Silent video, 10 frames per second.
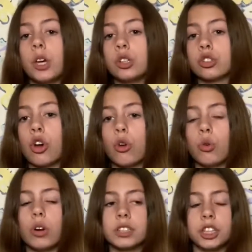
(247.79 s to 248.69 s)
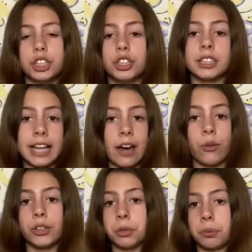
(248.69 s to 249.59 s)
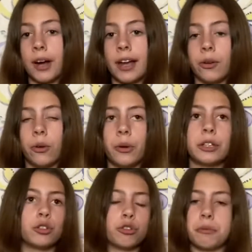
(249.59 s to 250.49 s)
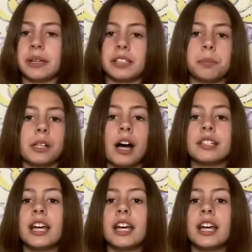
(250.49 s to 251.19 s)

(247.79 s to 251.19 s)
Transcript: So such as your saddle and your bridle and grooming supplies,